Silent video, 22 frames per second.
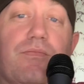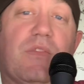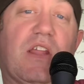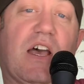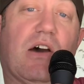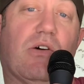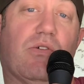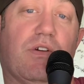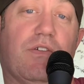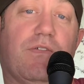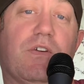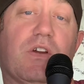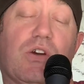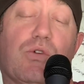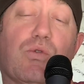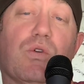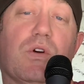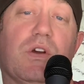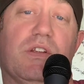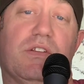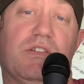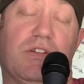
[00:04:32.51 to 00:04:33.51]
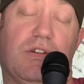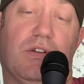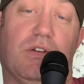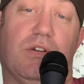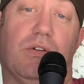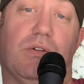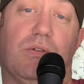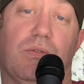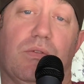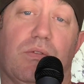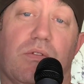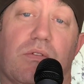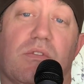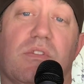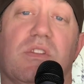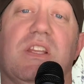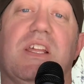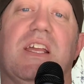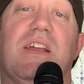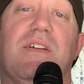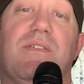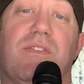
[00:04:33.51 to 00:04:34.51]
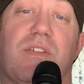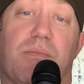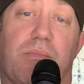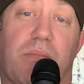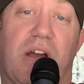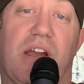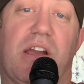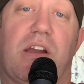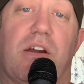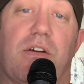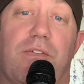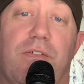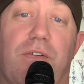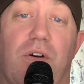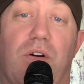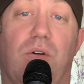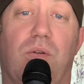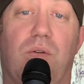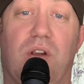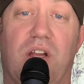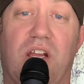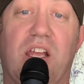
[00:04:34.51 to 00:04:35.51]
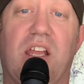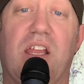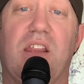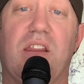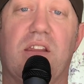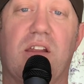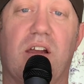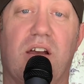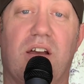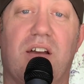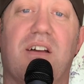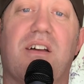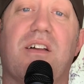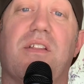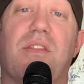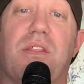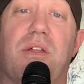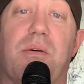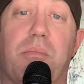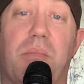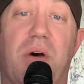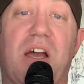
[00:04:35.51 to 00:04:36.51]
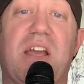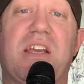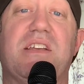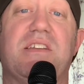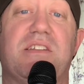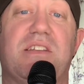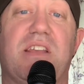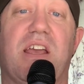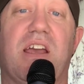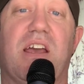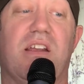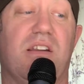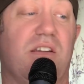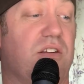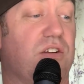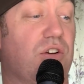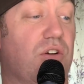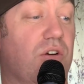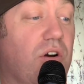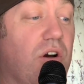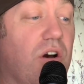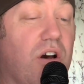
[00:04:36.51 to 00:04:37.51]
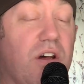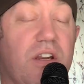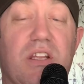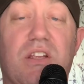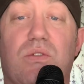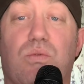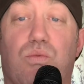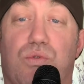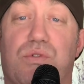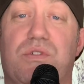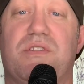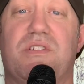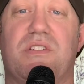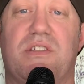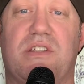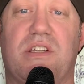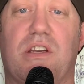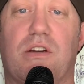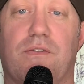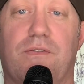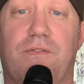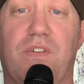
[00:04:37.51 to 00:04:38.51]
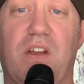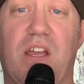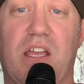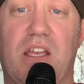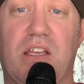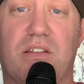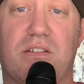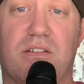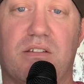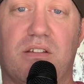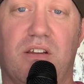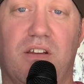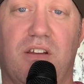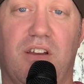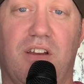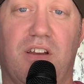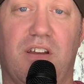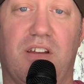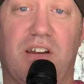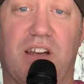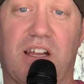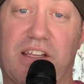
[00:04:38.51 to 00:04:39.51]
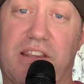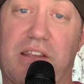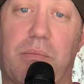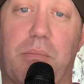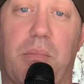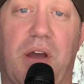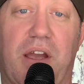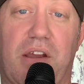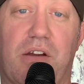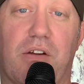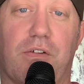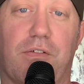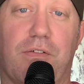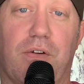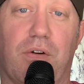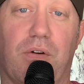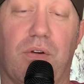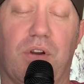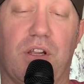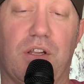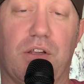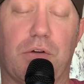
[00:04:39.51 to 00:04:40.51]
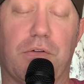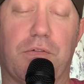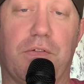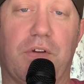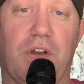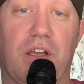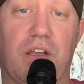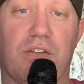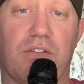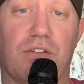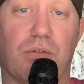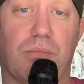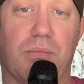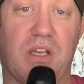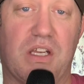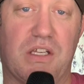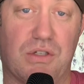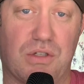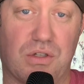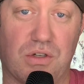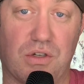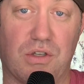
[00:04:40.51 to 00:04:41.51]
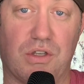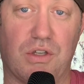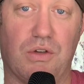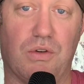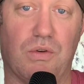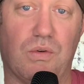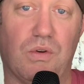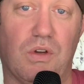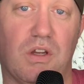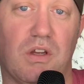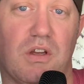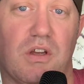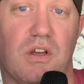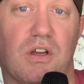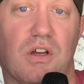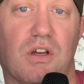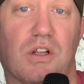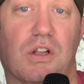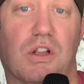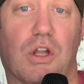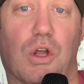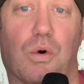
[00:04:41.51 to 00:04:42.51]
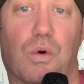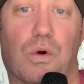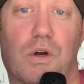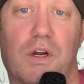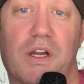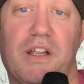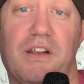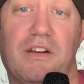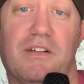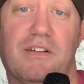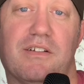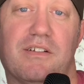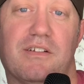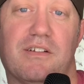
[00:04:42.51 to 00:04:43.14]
Now, if you're going to leave the microphone in the mic stand, your audience wants to see your face, not the microphone in your face. So make sure you lower it.